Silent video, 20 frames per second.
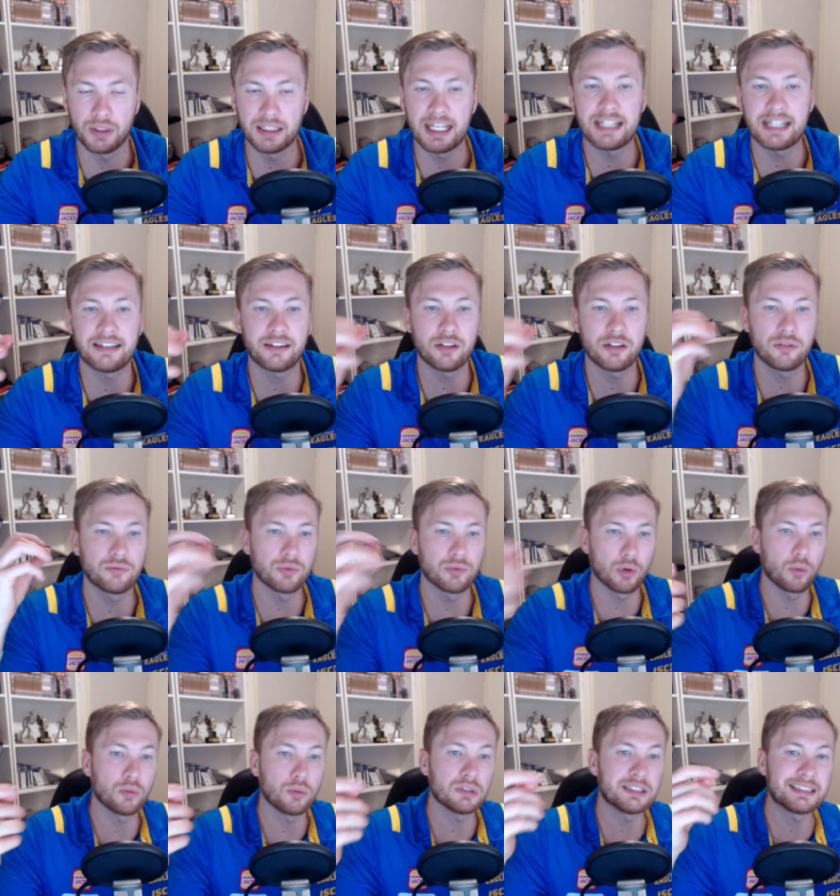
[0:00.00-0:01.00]
Let the
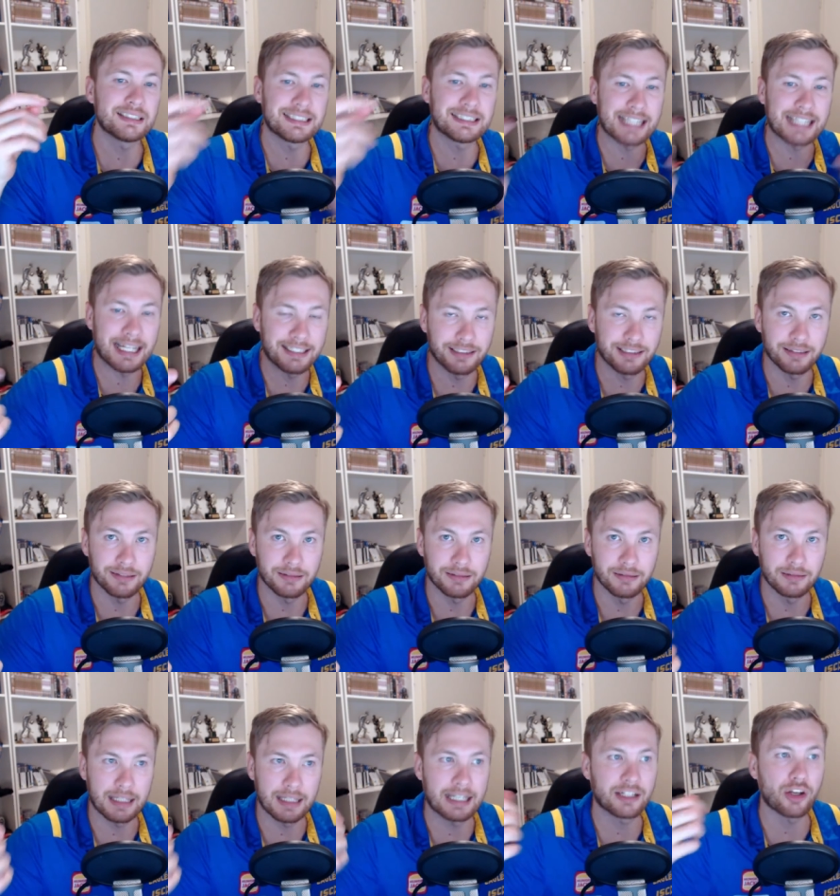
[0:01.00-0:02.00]
rules
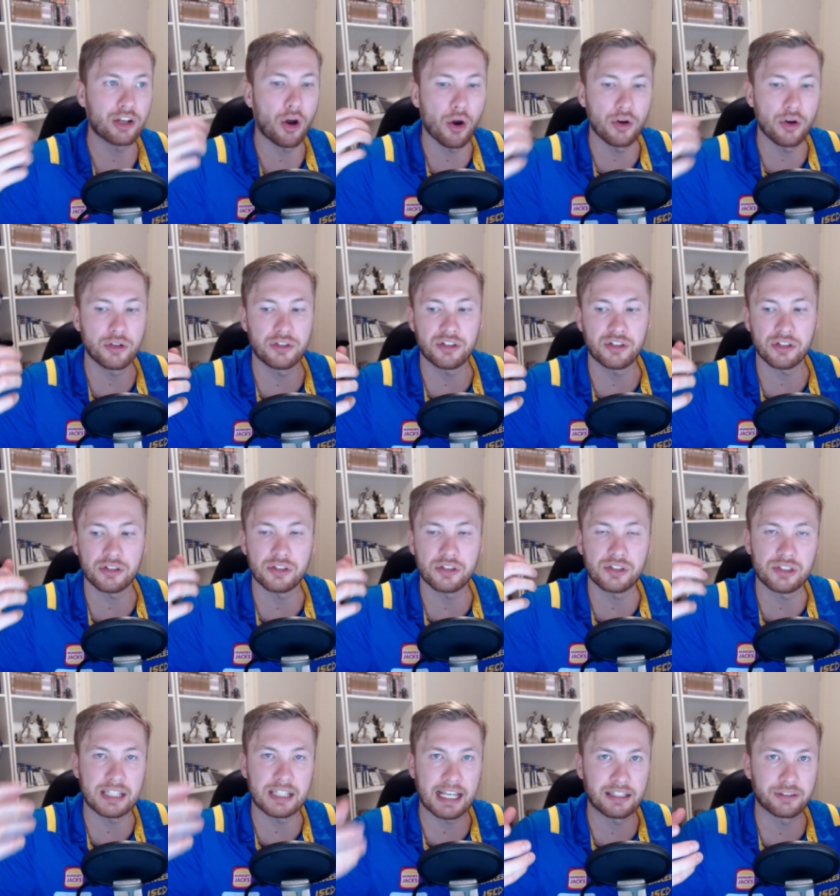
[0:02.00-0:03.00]
settle, let coaches
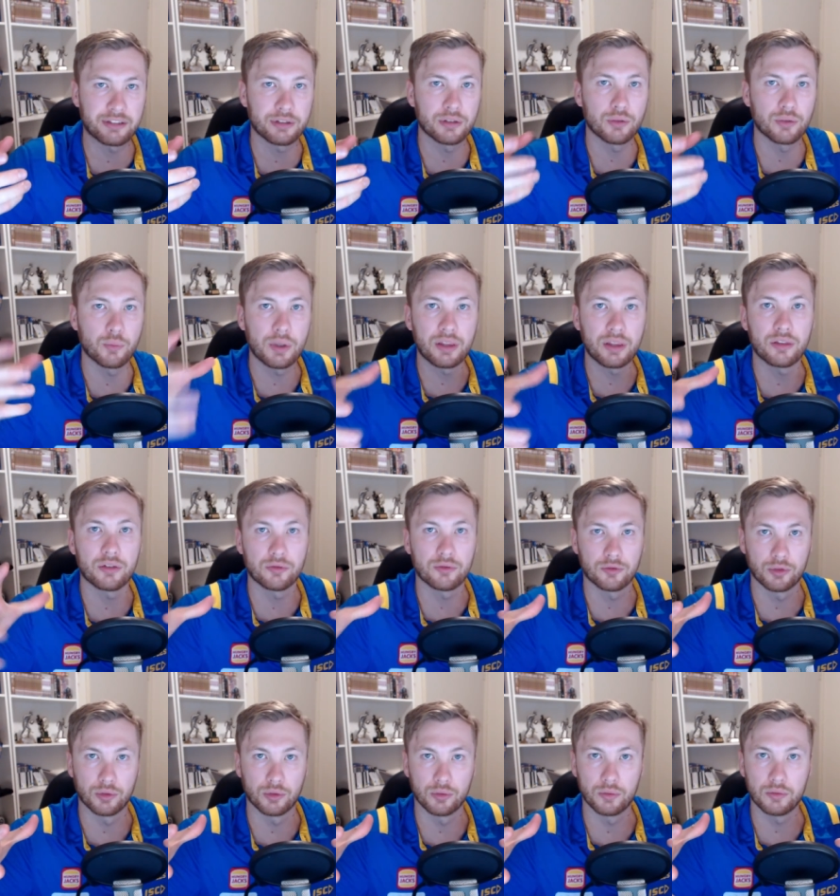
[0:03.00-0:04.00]
settle with the
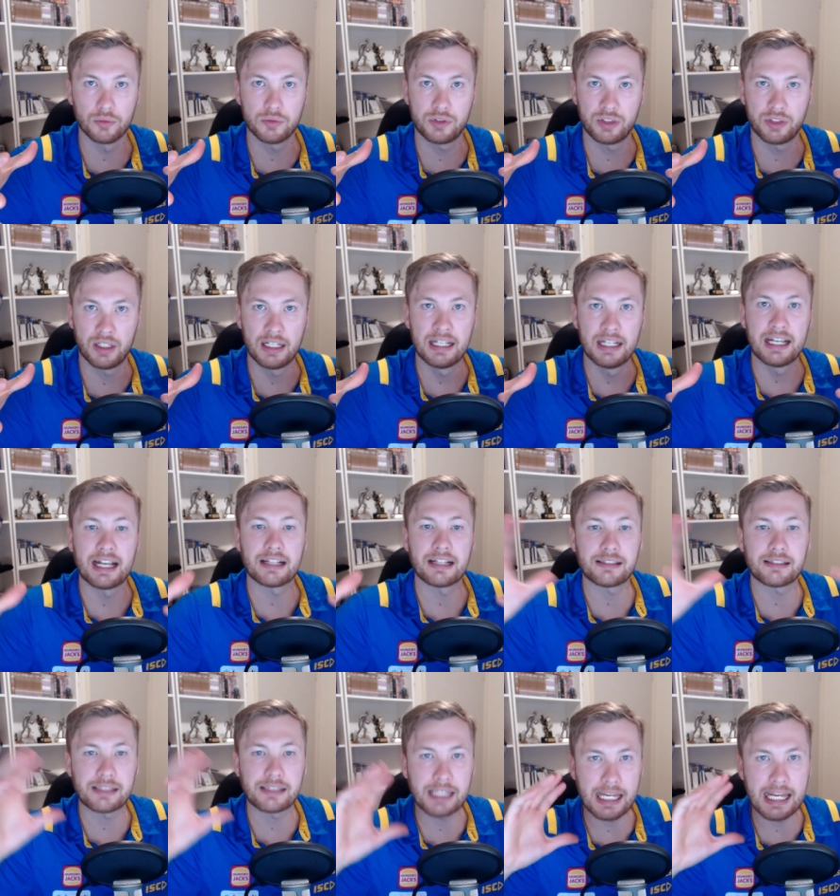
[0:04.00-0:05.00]
rules and
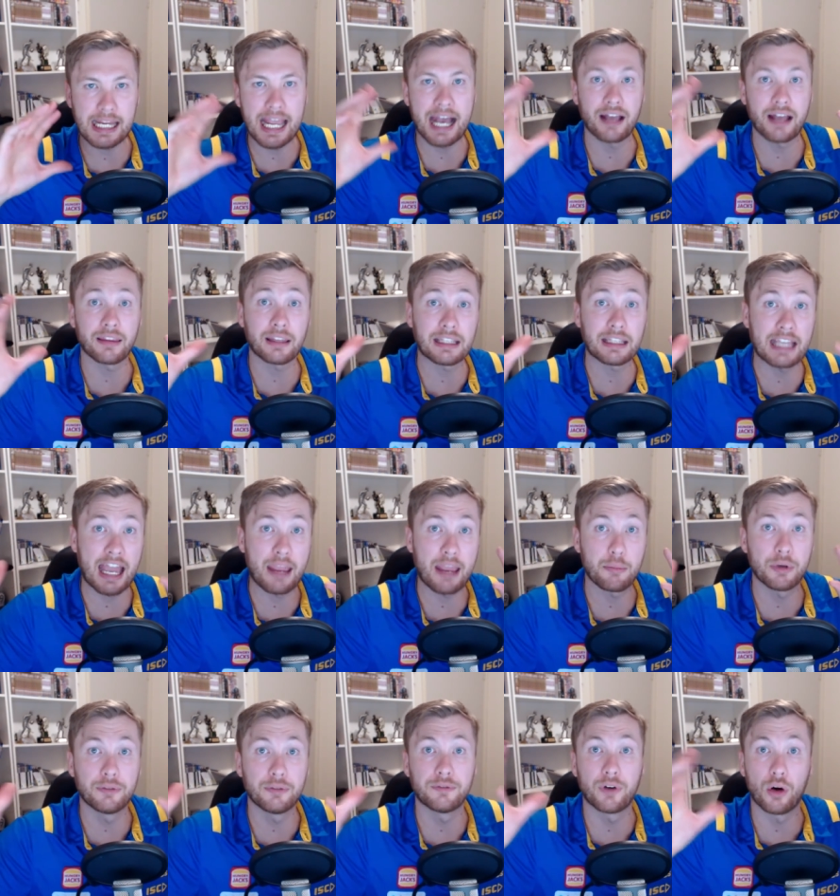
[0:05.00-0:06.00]
see how the game
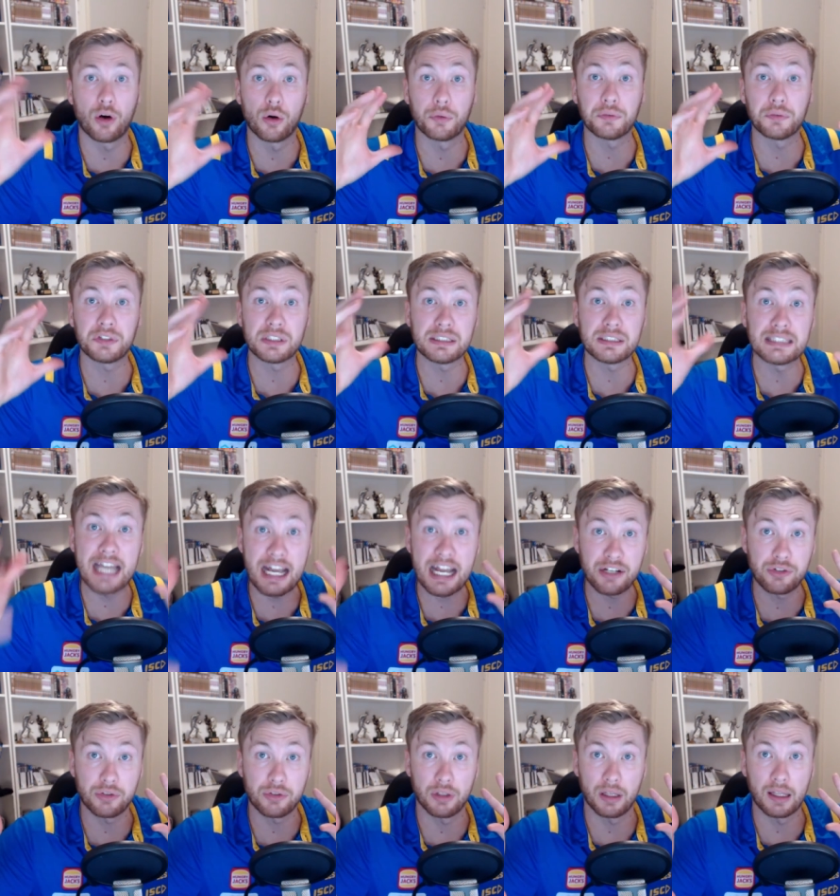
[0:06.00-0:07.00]
evolves
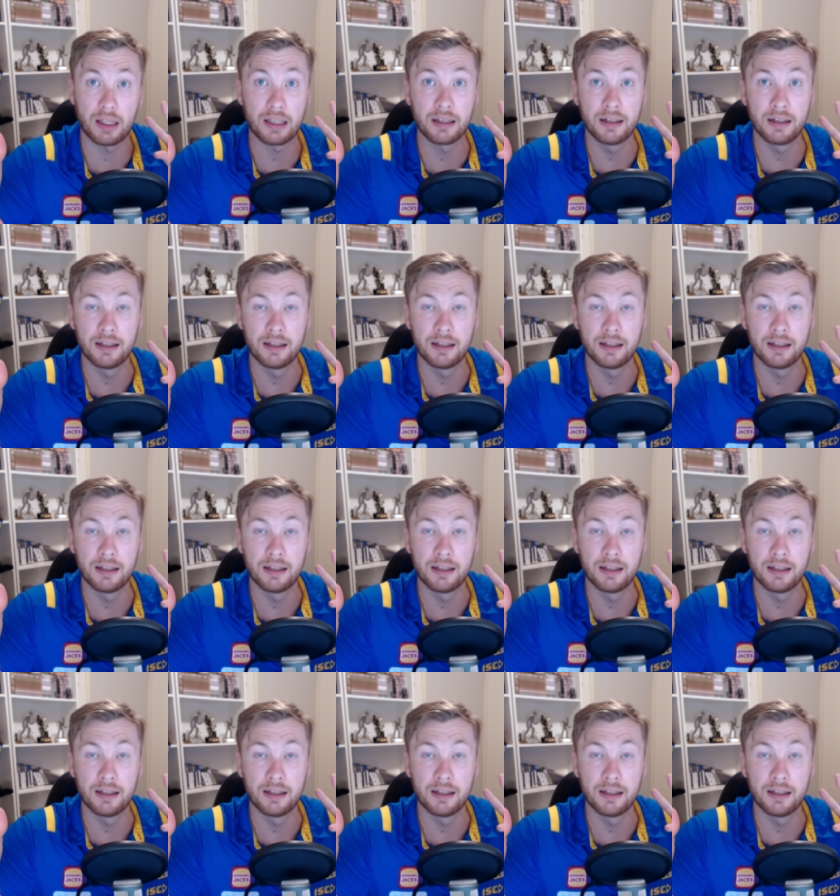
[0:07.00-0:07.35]
naturally.